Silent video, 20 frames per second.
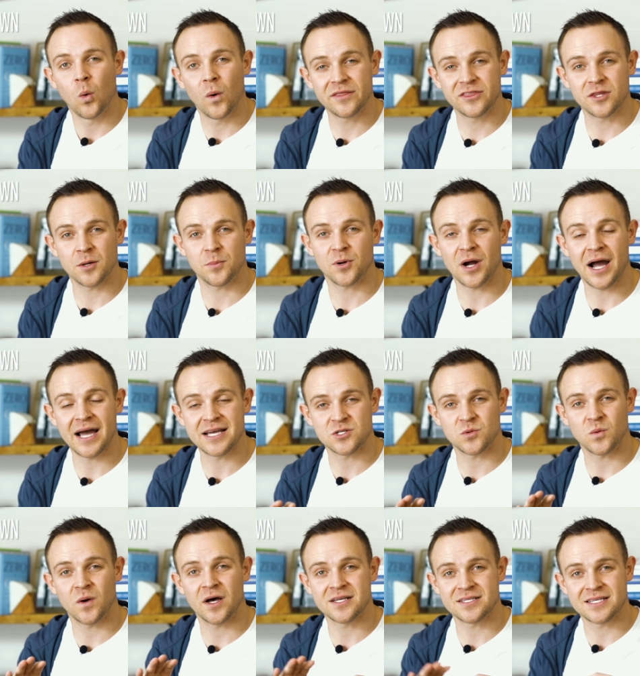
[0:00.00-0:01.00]
what the
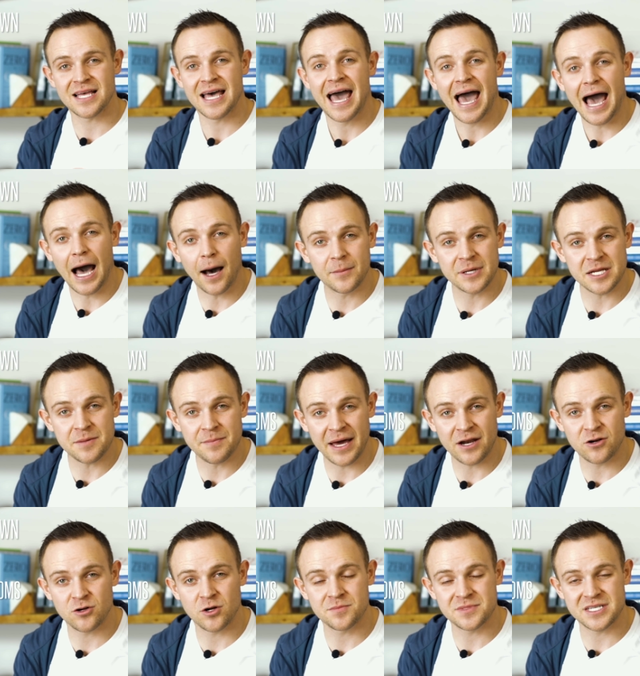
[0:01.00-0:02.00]
price was, how many
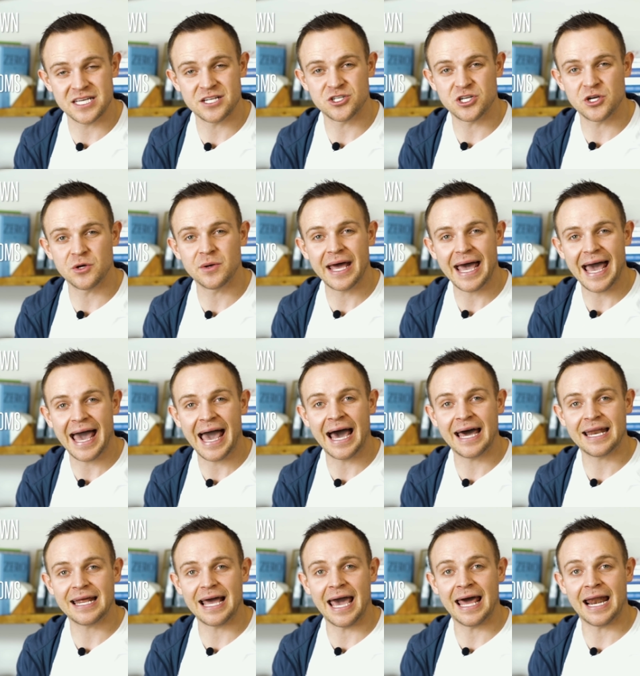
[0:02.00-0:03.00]
bedrooms each unit
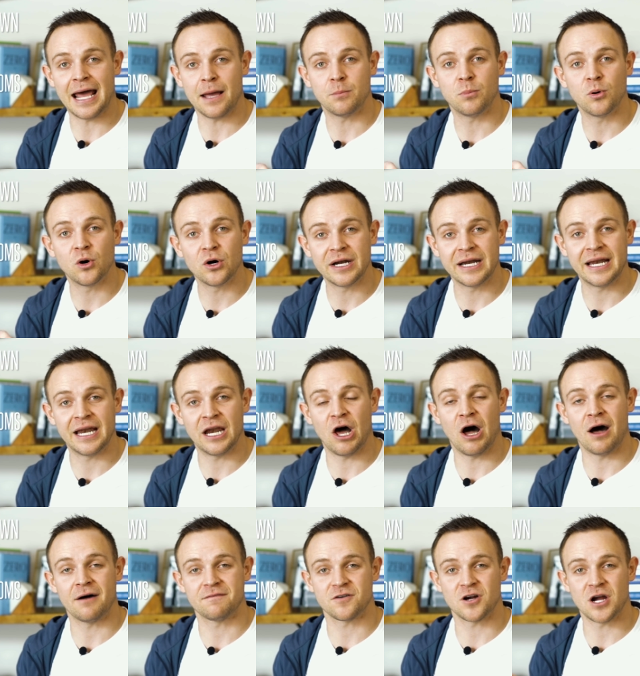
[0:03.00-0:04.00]
had, and I put in an
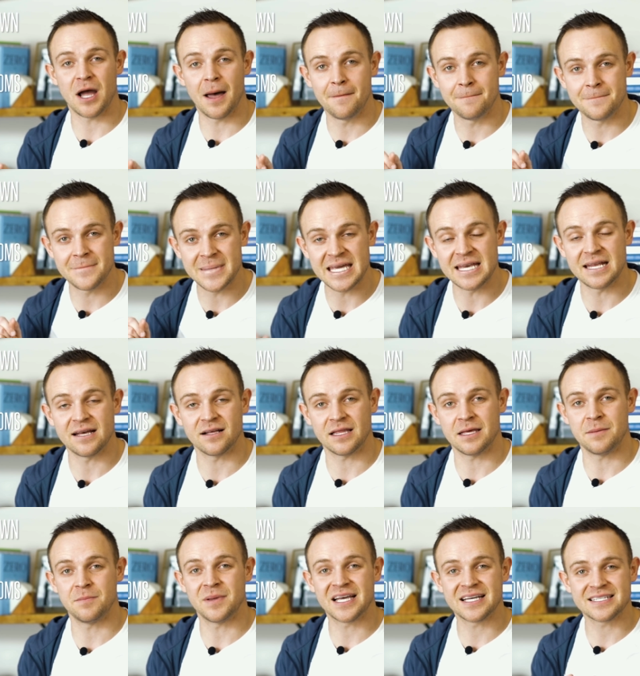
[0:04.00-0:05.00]
offer
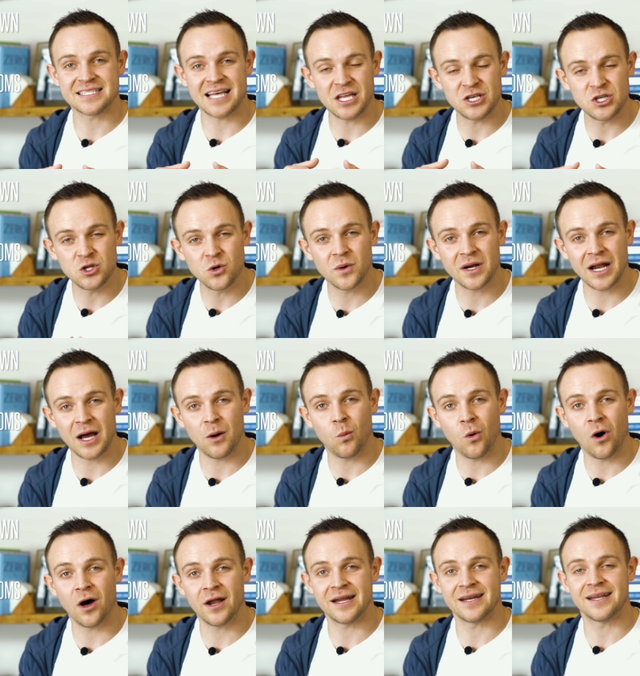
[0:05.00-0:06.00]
immediately because I knew what I
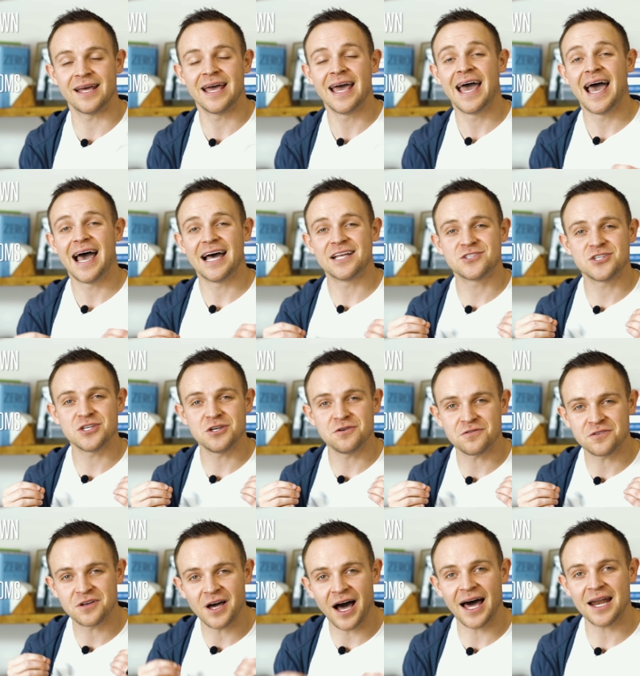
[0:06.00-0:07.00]
wanted. And so
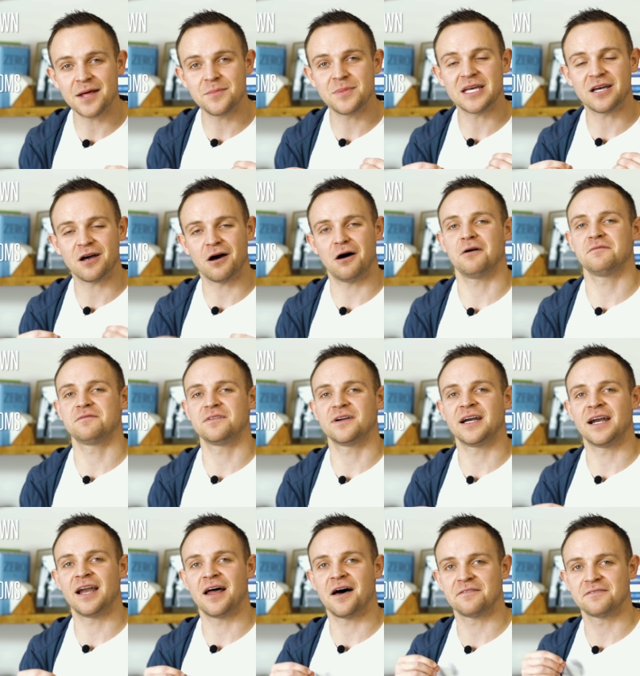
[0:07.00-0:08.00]
you've got to be
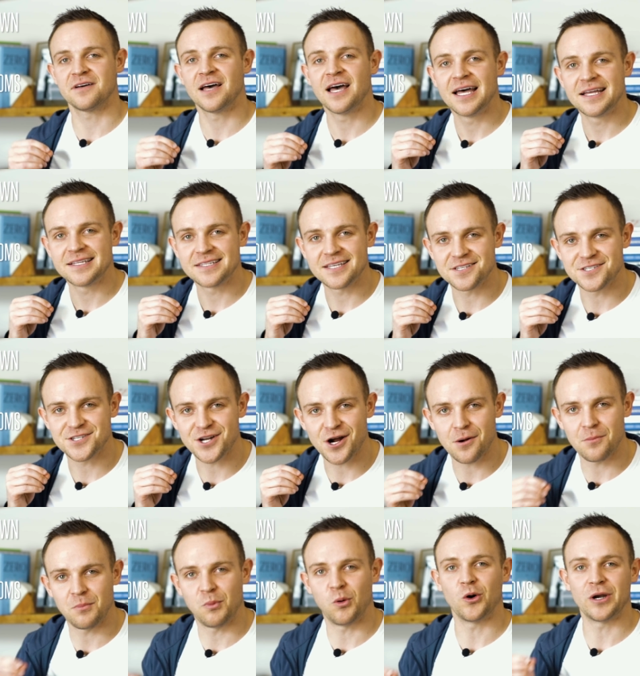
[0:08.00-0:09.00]
confident enough to
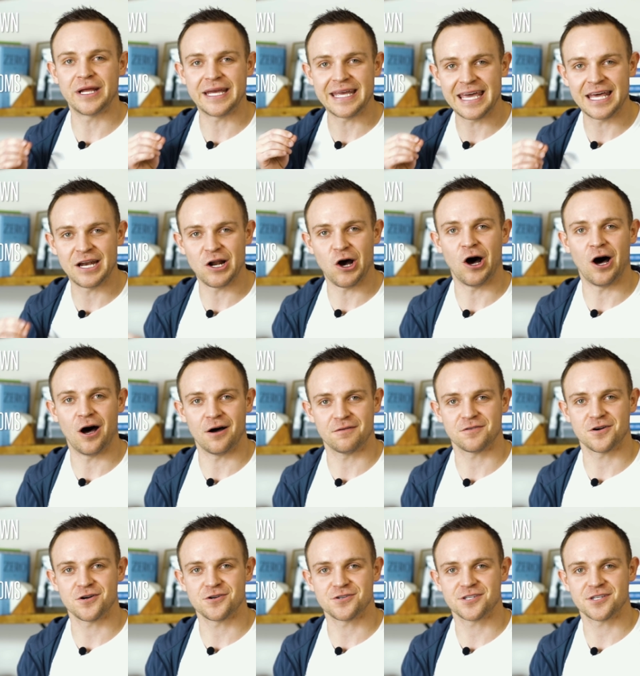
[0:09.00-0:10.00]
start putting in
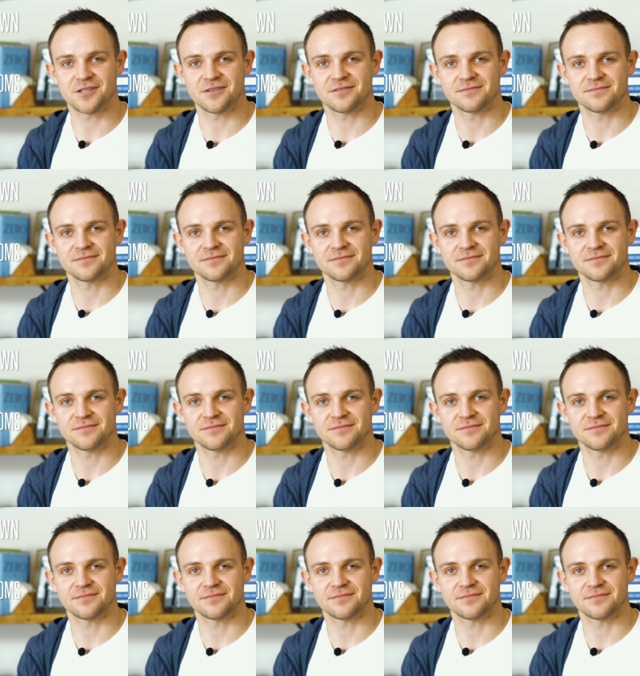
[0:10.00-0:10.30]
offers.